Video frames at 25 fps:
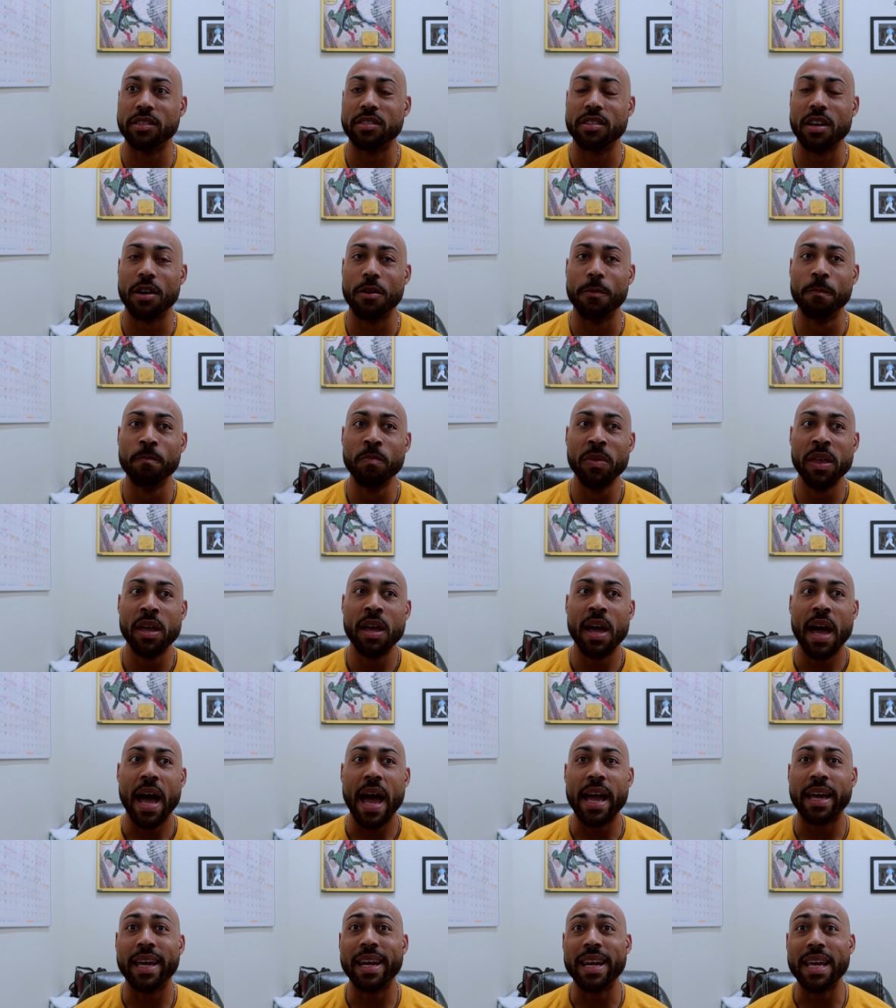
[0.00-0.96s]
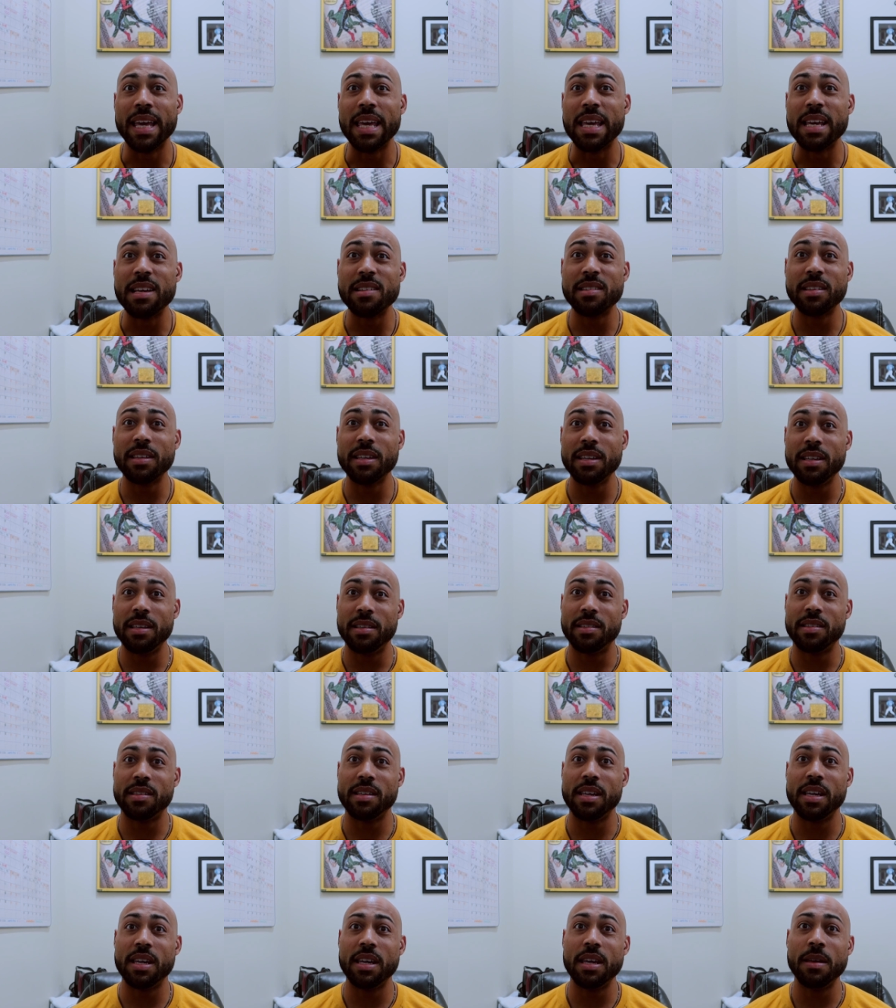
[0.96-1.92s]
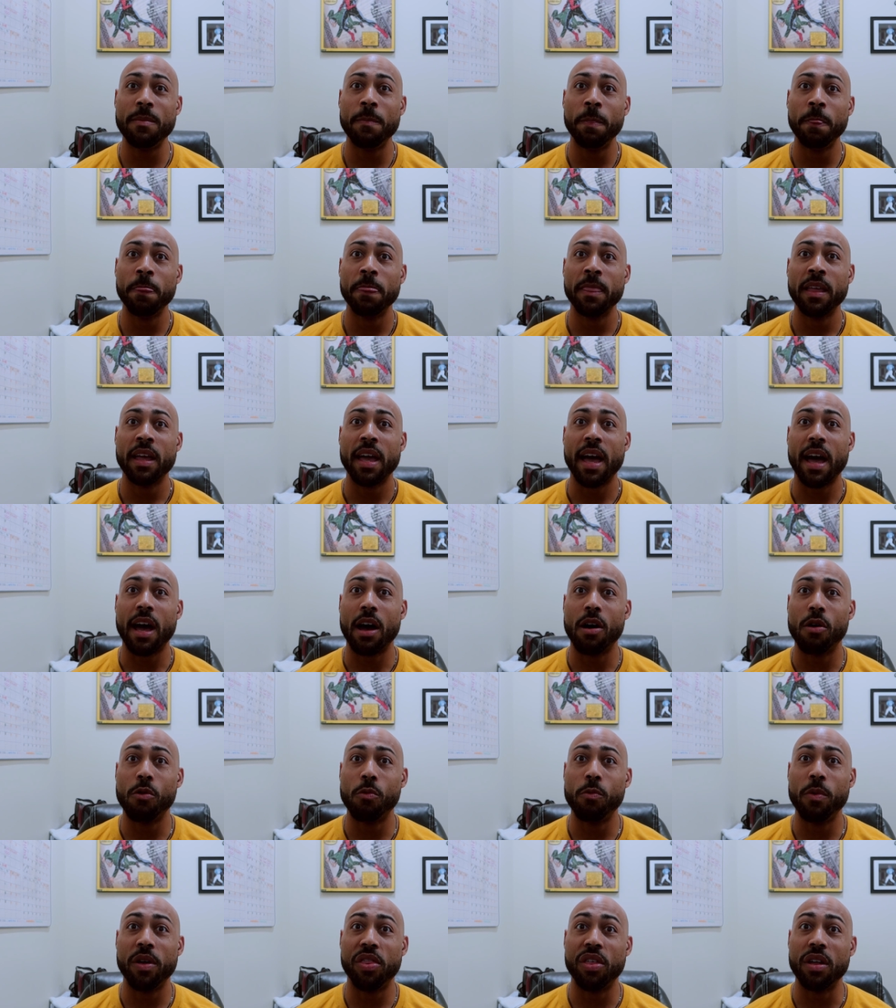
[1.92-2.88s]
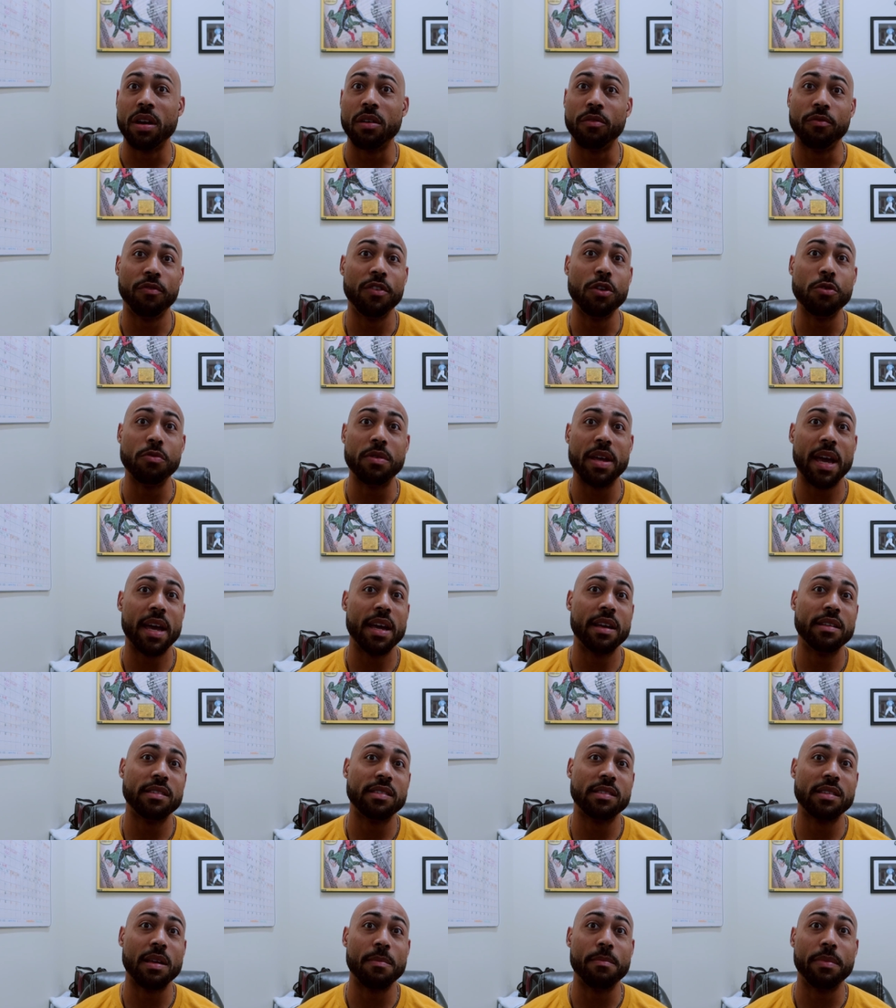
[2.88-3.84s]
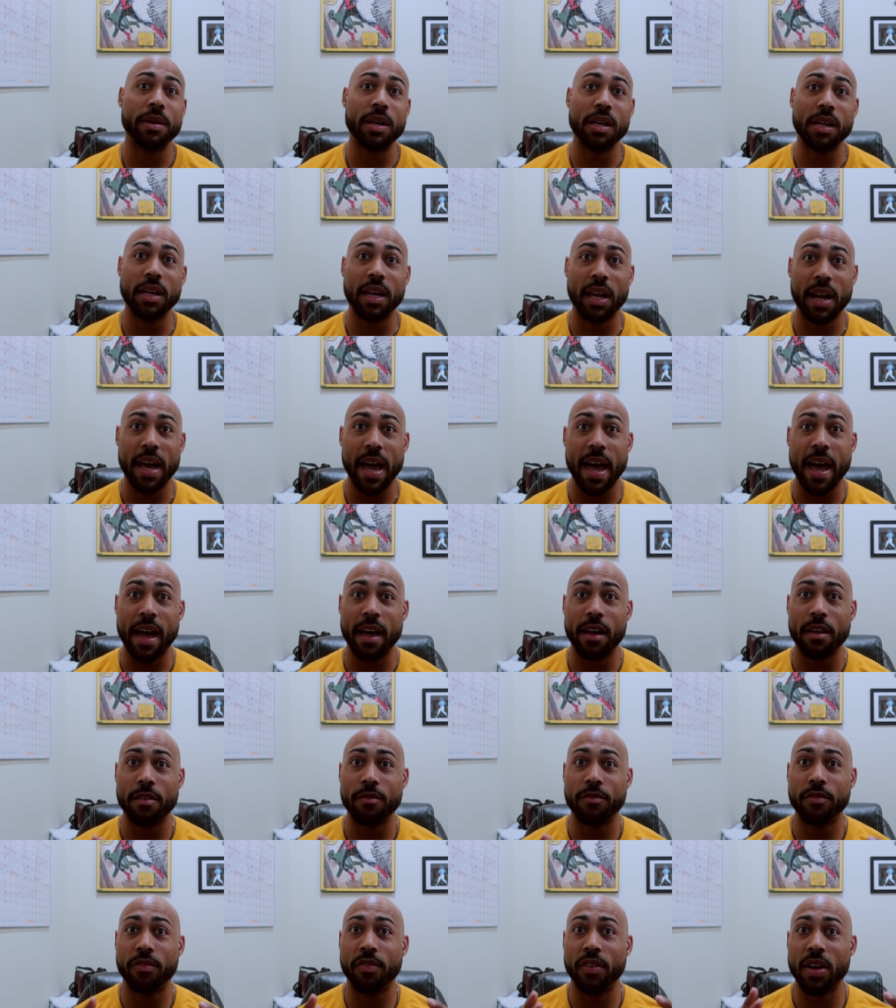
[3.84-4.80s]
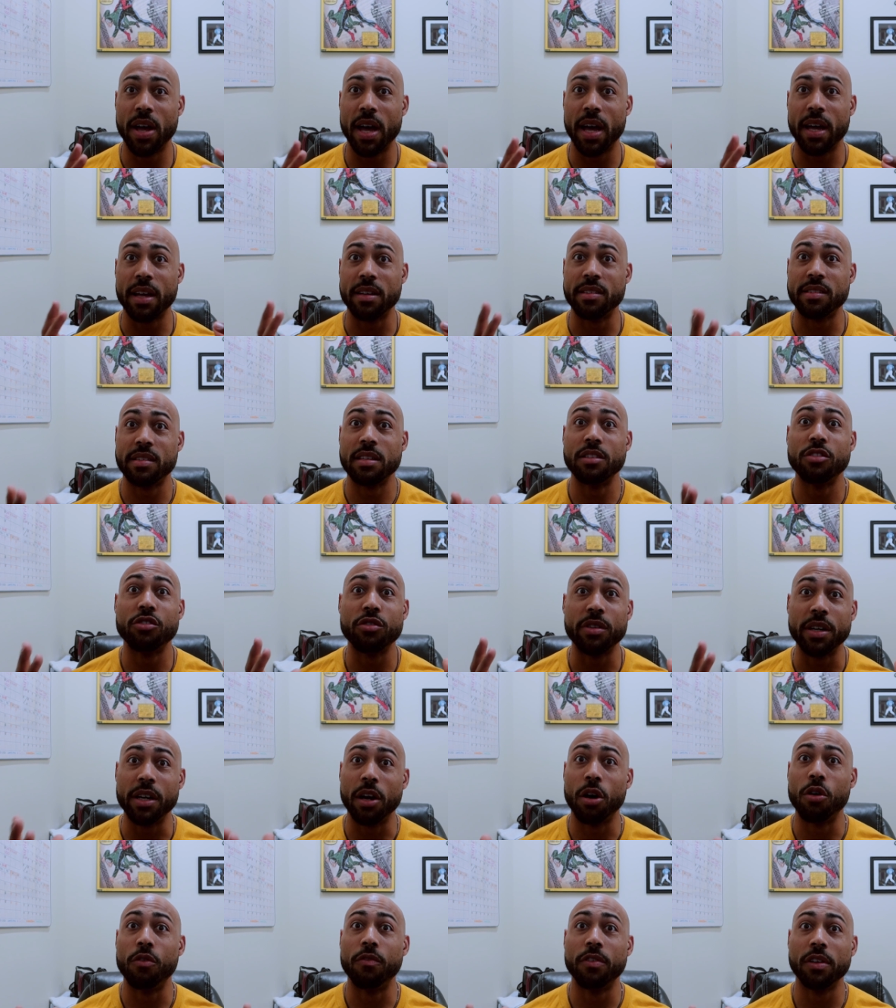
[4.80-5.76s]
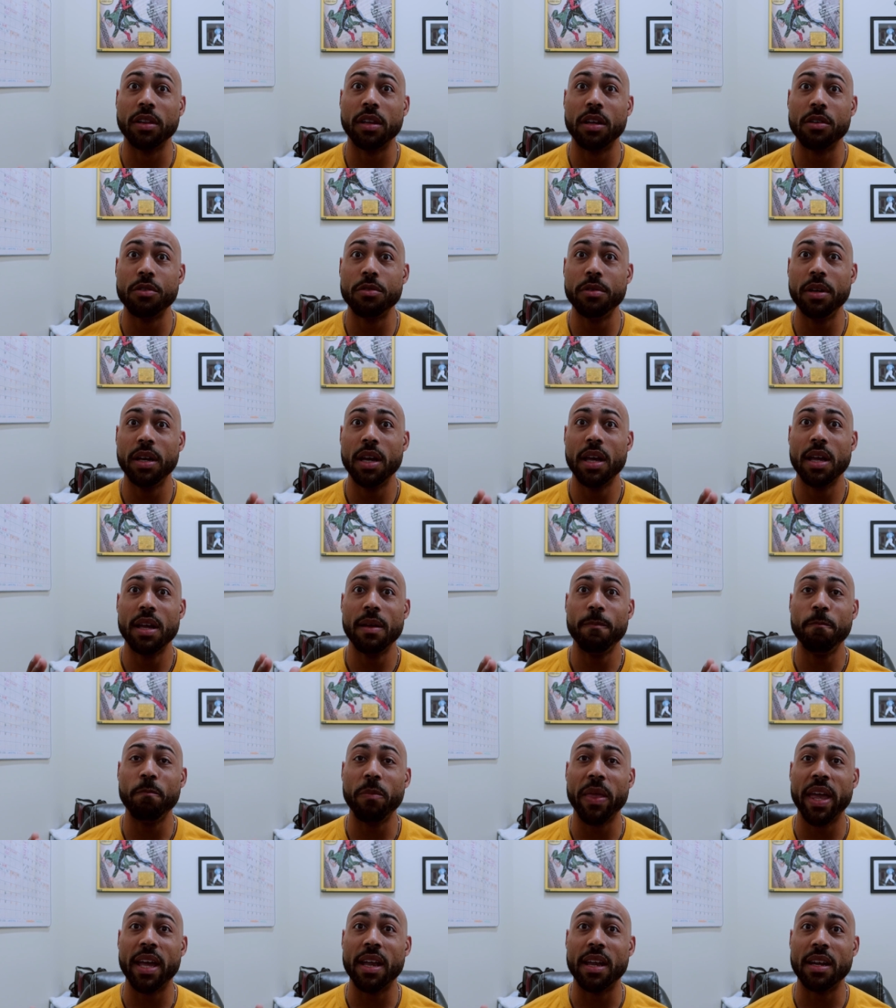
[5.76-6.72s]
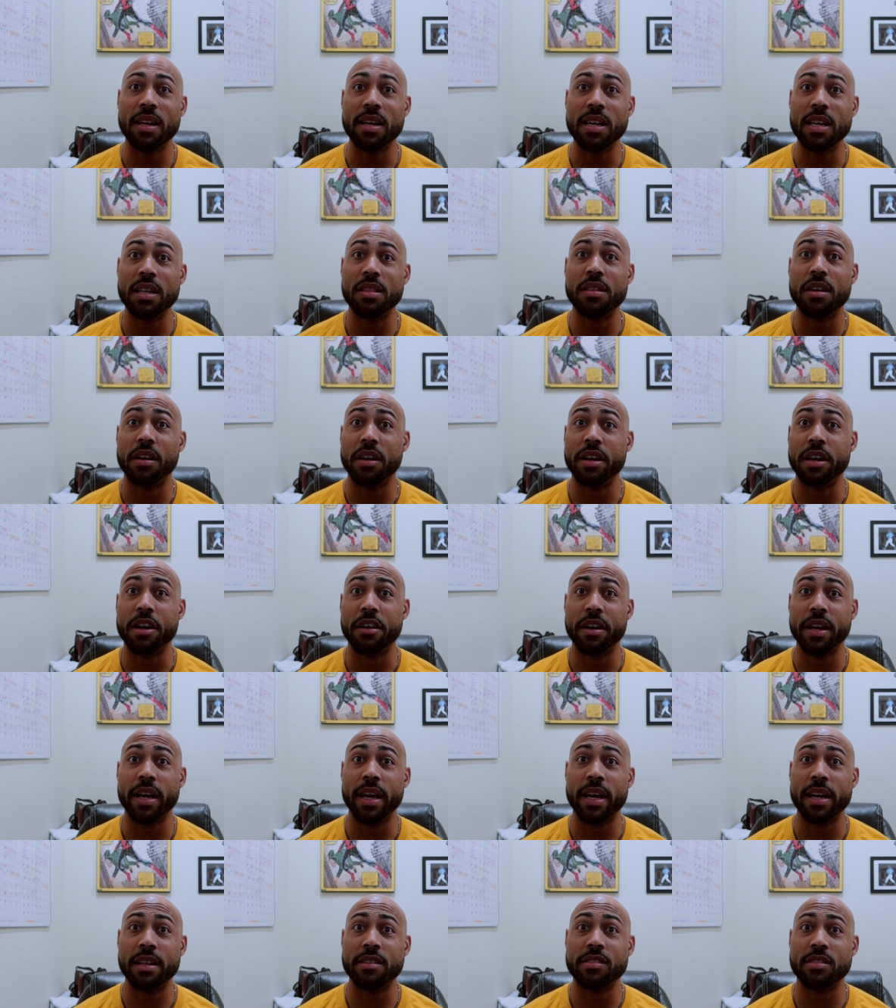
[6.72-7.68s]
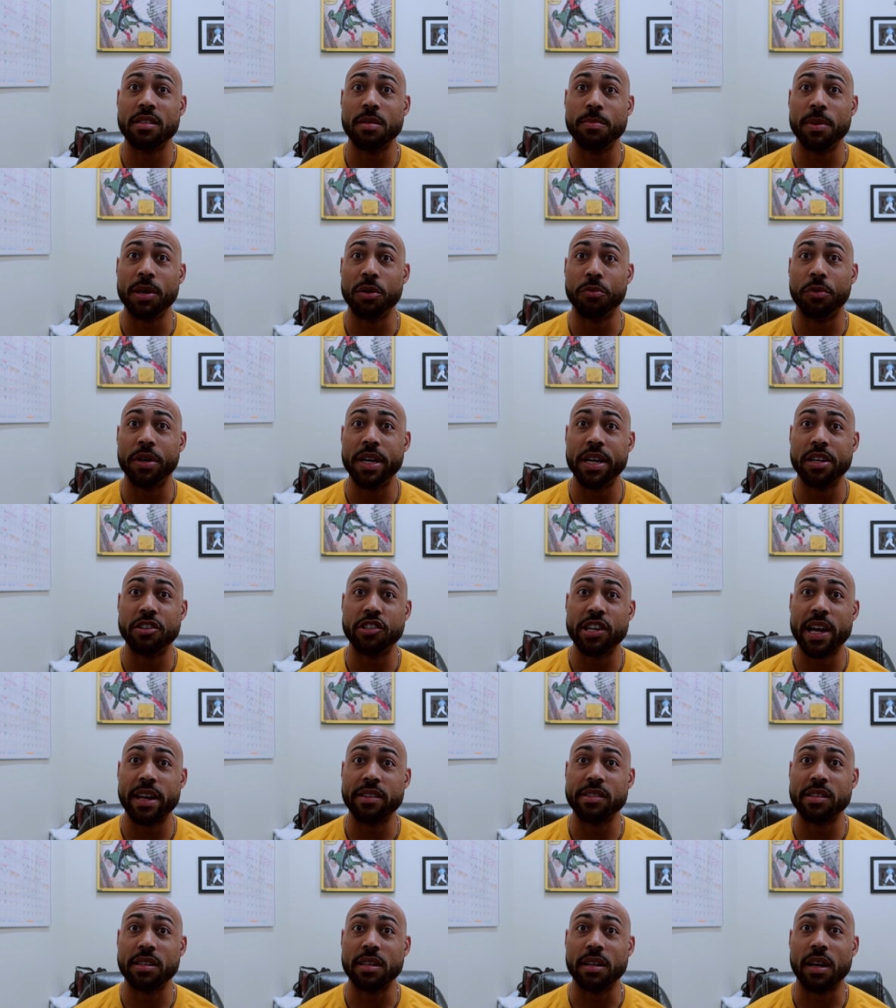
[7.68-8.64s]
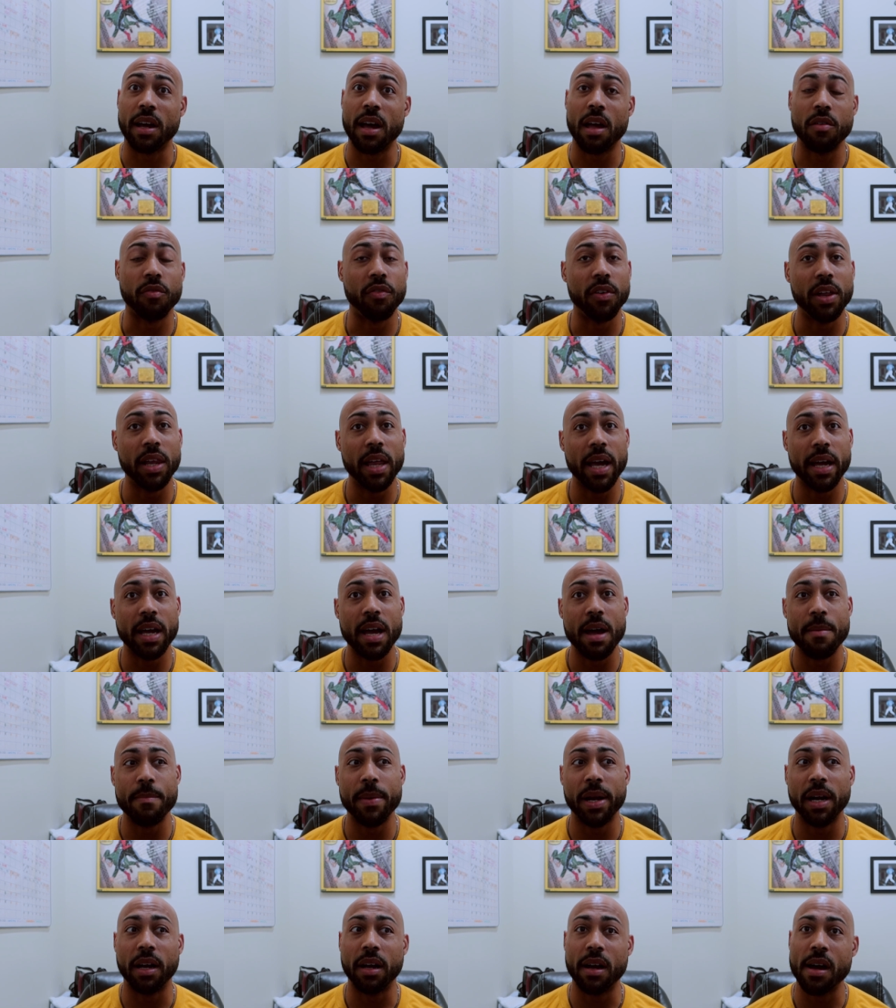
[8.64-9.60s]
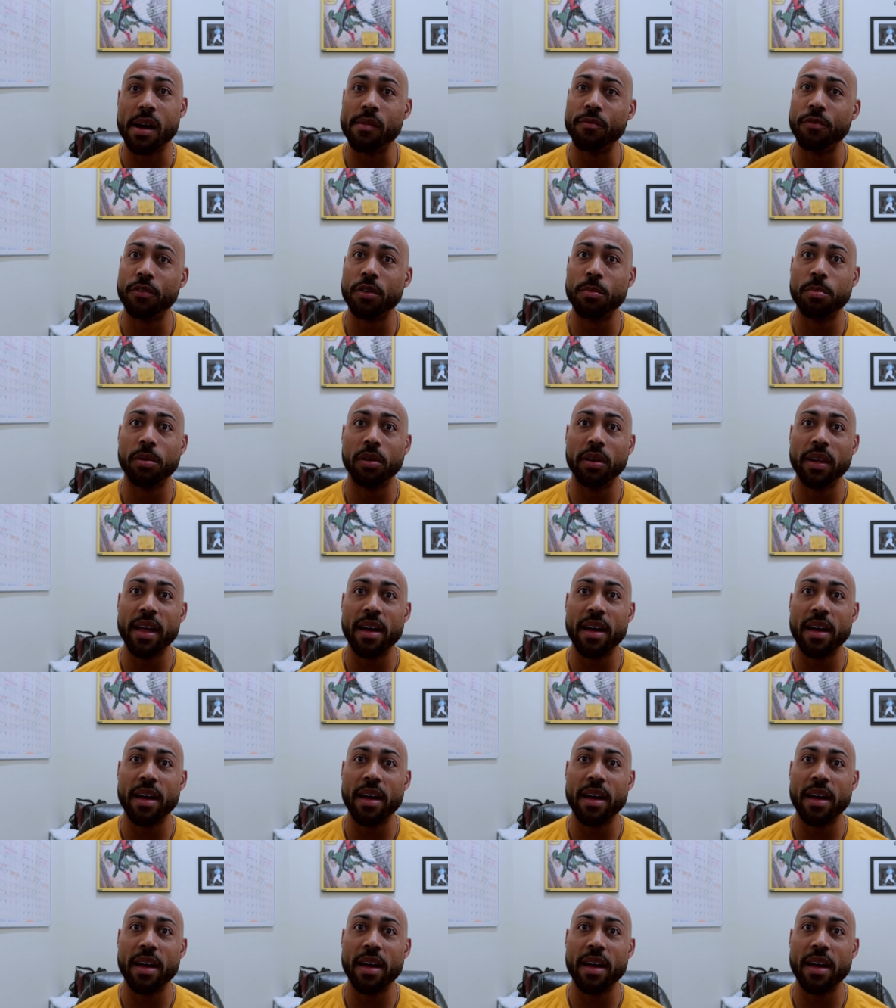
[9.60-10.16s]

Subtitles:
So I could easily see how within a few days somebody could have sensory overload and need their hearing aids to be readjusted. I feel like I'm at a comfortable